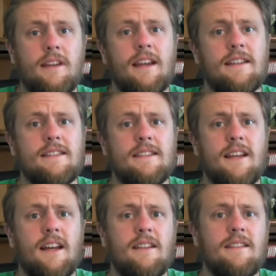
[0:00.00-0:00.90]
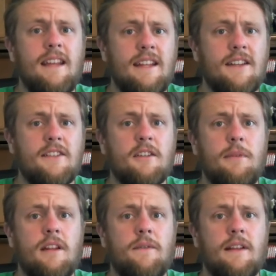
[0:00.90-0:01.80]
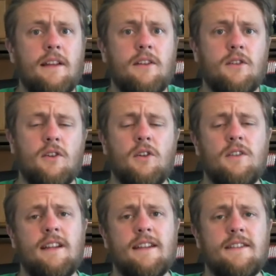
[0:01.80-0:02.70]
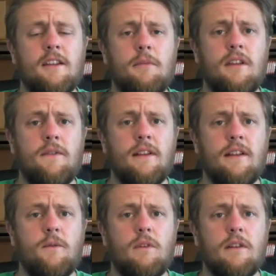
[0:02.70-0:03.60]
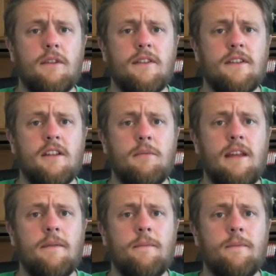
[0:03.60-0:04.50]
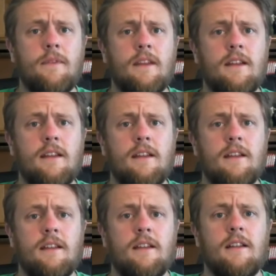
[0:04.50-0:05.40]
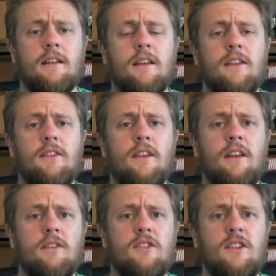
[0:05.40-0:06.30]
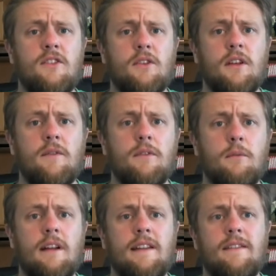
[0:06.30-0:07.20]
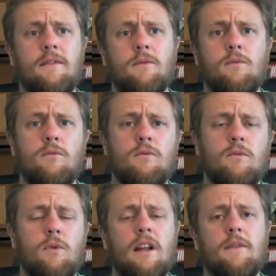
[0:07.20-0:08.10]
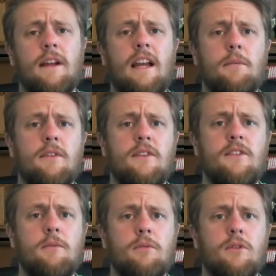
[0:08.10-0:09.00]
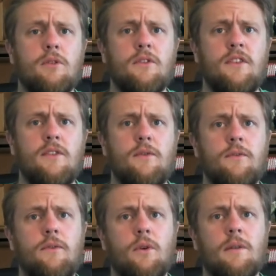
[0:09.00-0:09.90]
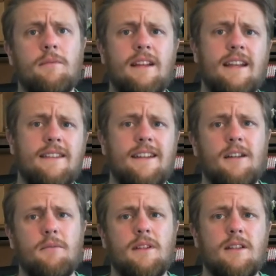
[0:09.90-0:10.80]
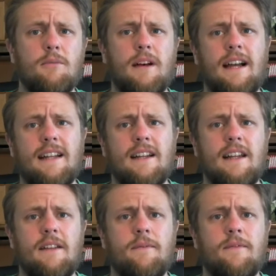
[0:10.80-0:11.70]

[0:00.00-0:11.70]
guess Lena's going to be the villain, or her tech's going to be the villain, whatever it's going to be. Because she's hurting from whatever happened in Supergirl Season 4. Like I said, I'm a little behind on it.